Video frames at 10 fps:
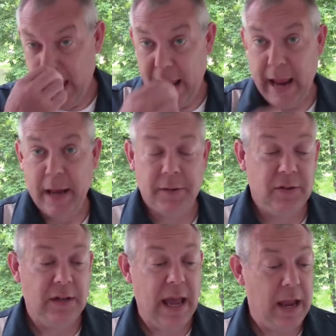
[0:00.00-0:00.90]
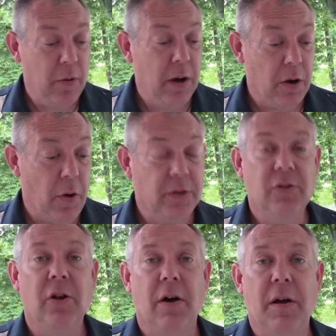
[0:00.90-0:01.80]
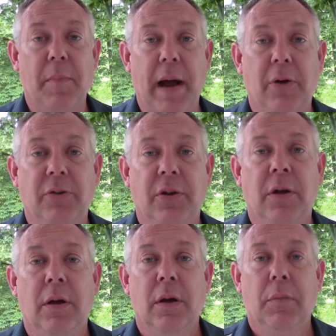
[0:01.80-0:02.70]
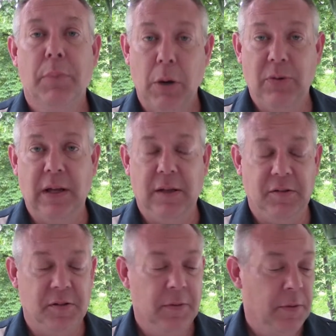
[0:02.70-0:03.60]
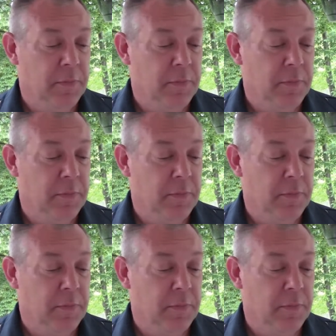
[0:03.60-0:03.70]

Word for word: And today we are going to talk about proteins.